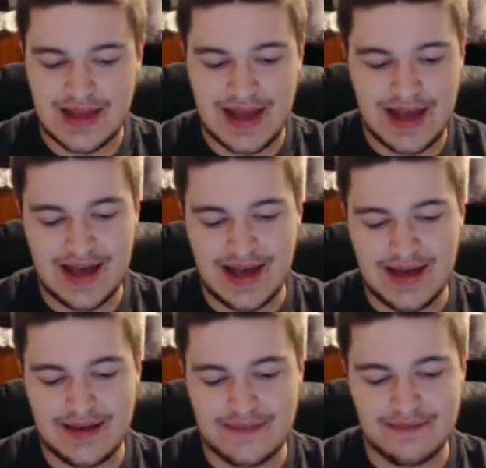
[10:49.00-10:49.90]

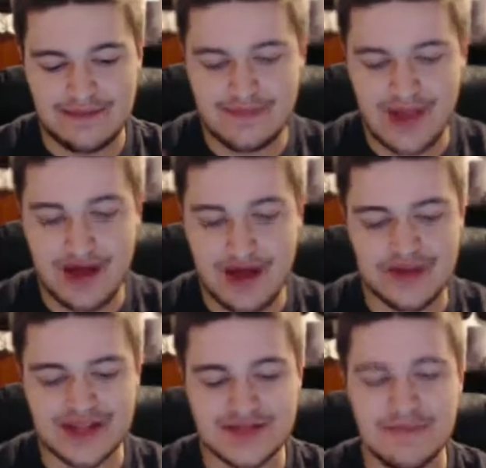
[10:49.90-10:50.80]
no,
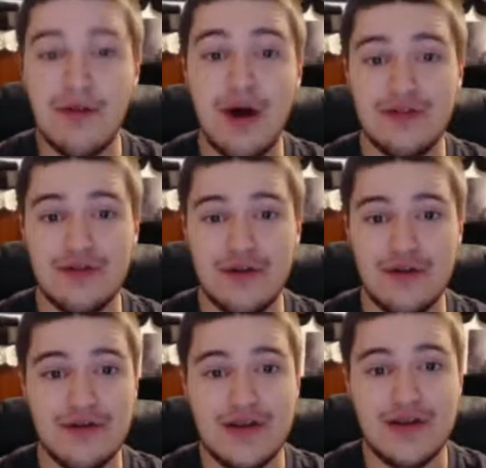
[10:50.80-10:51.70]
this doesn't bother
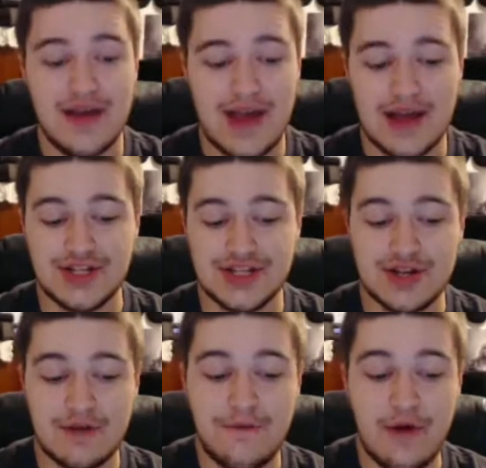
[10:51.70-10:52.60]
her. And she
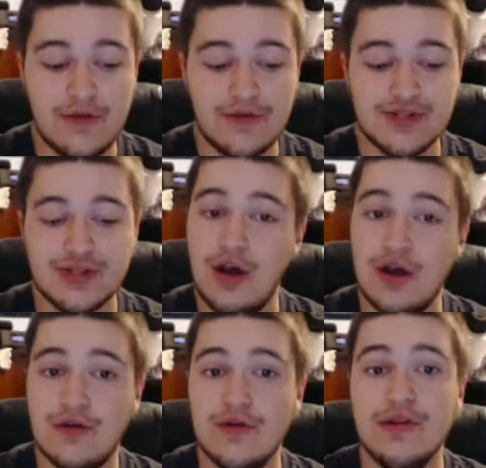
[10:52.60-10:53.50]
said her father has
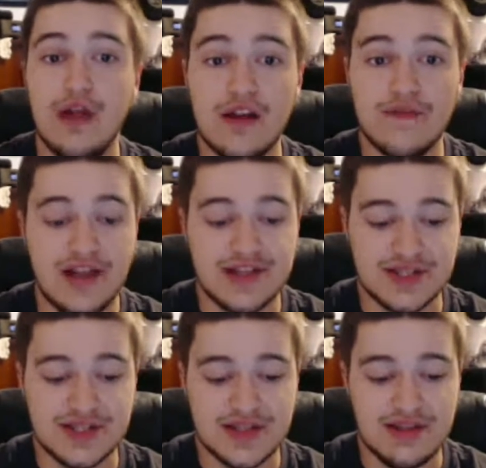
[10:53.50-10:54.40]
taught her a lot of
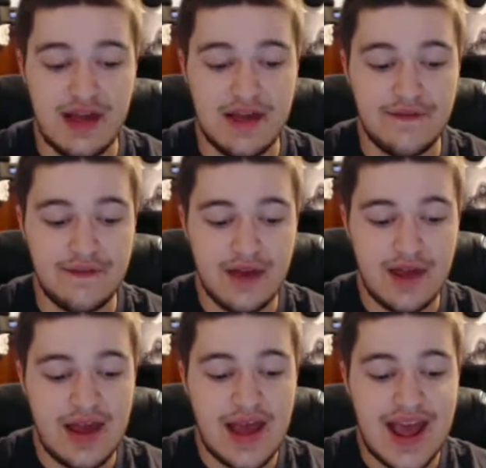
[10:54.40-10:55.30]
lessons in life.
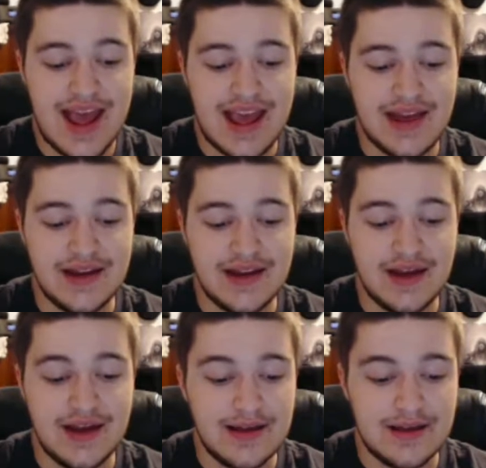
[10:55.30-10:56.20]
And
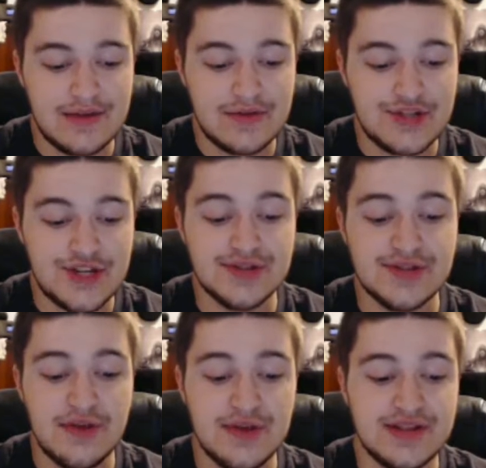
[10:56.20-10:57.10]
she is
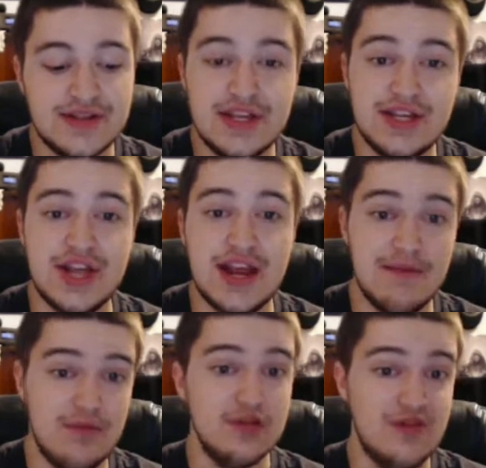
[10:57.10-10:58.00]
going to teach
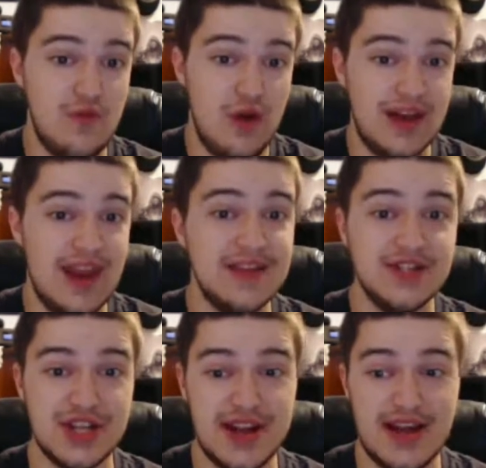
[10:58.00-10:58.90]
Ambrose one, and
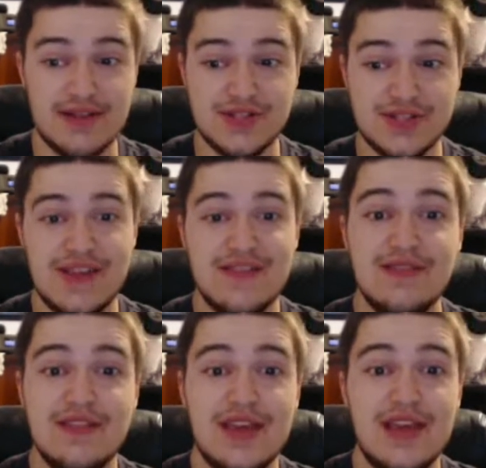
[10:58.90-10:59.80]
she announces that
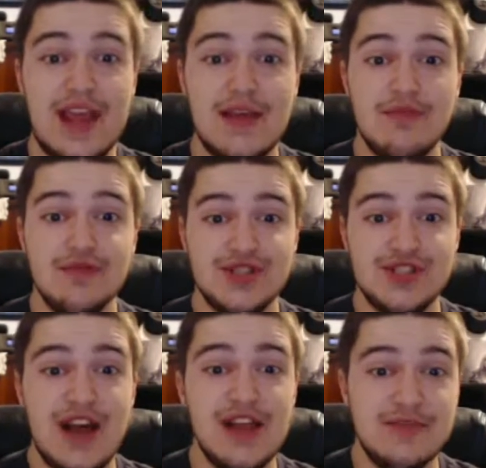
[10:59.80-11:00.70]
the Ambrose Asylum is